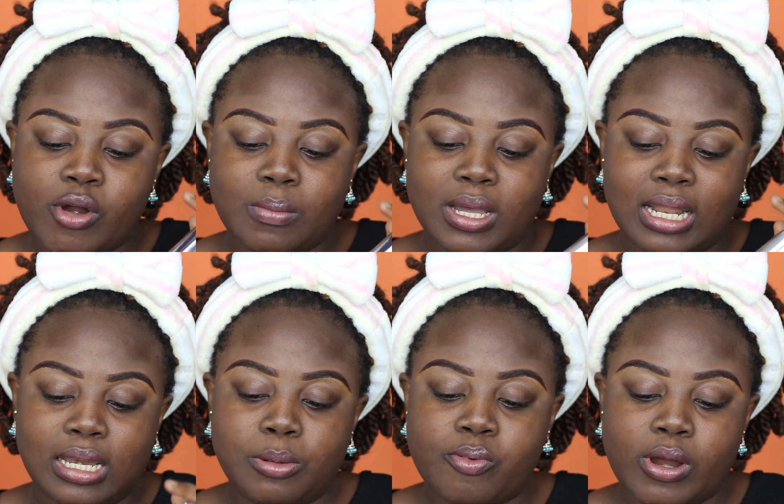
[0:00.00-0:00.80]
primer
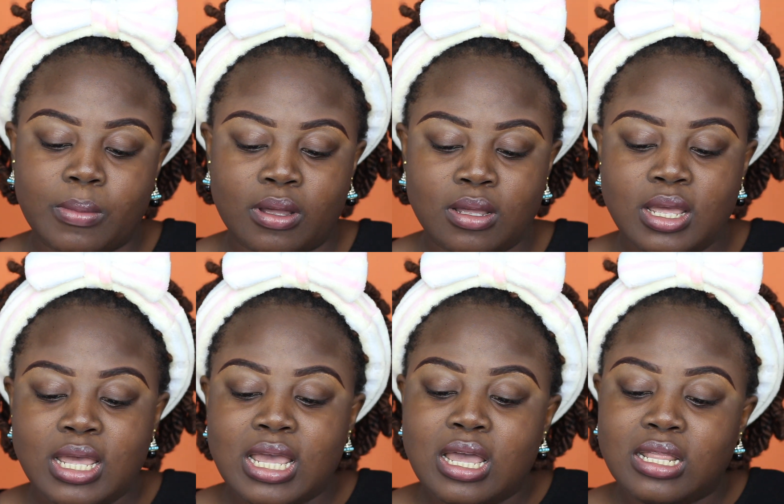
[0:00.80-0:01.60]
and lip primer.
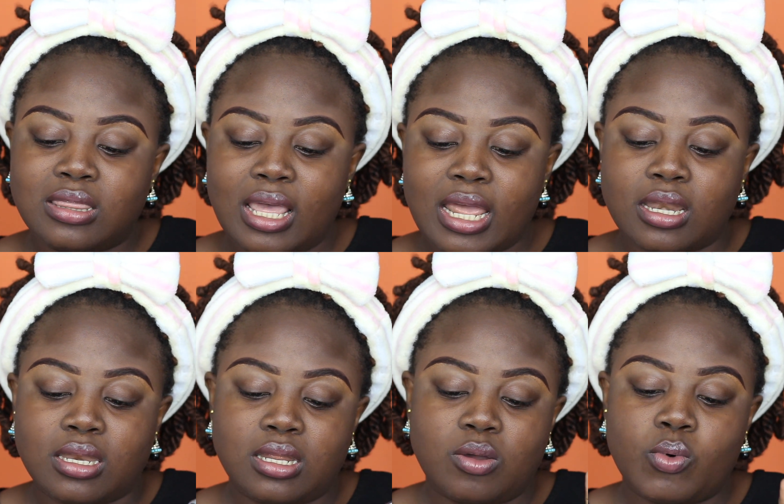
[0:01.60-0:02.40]

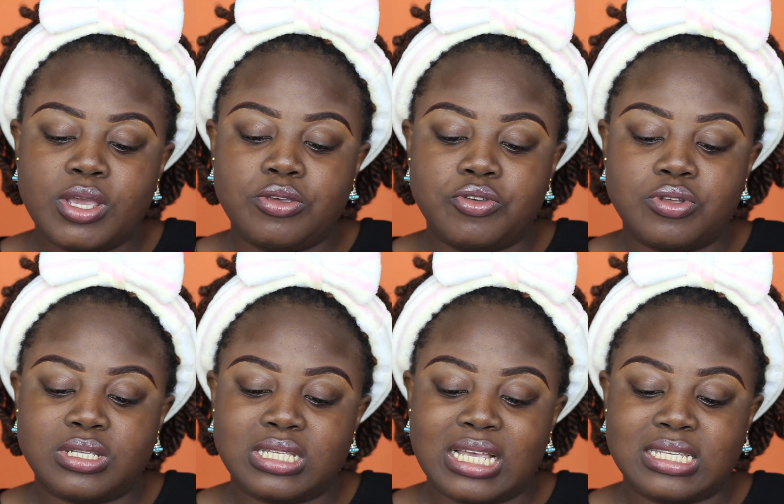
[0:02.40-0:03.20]
Then when you
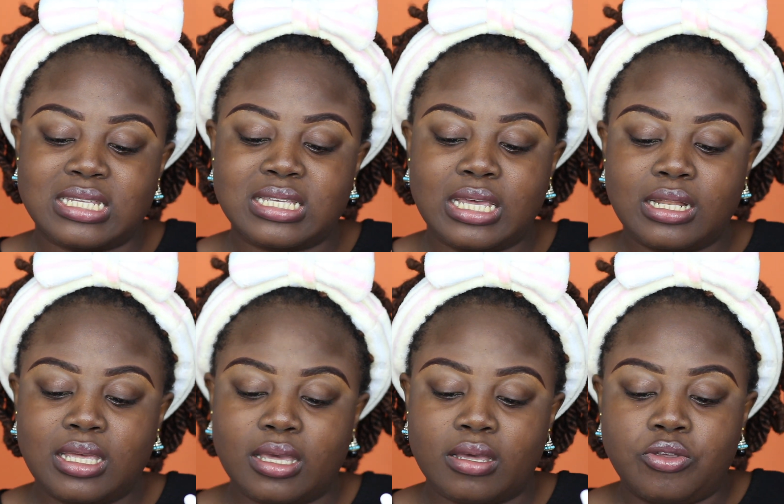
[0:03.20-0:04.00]
use it as a
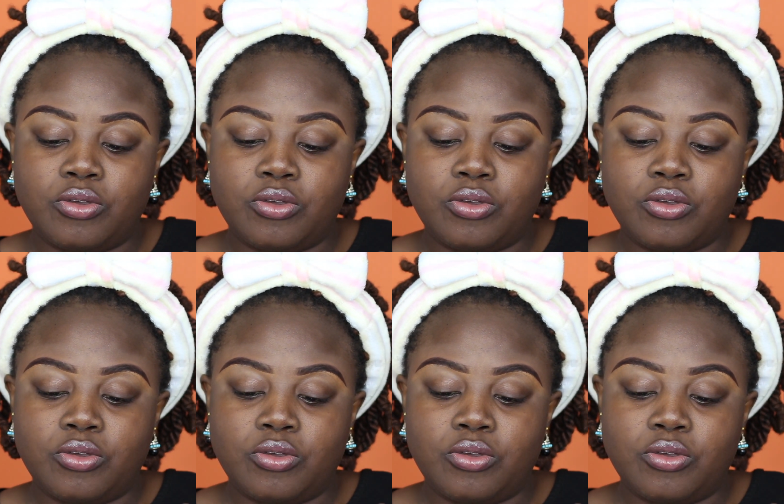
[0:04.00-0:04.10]
skincare,